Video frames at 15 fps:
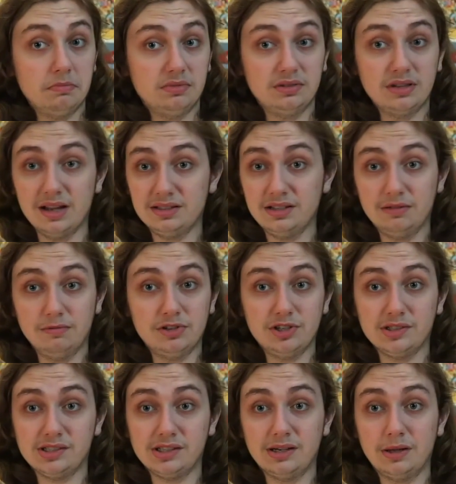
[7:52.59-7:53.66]
Not saying we should
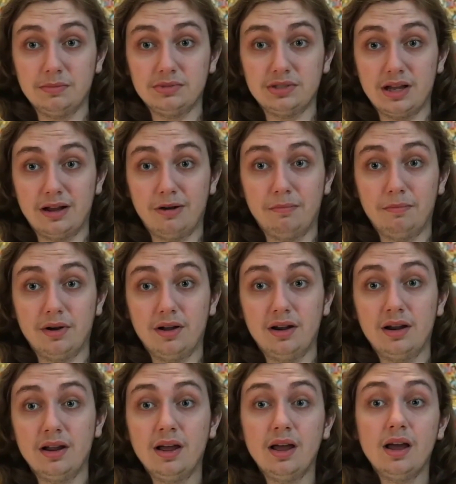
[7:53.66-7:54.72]
send him down, but
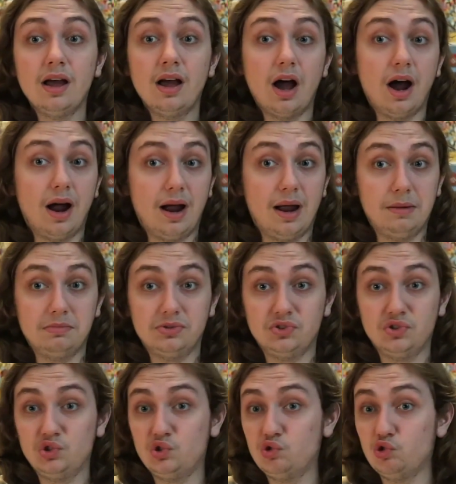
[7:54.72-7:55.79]
I'm
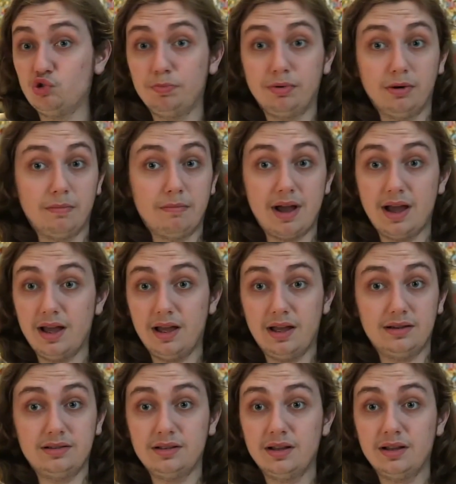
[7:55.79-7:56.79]
super mad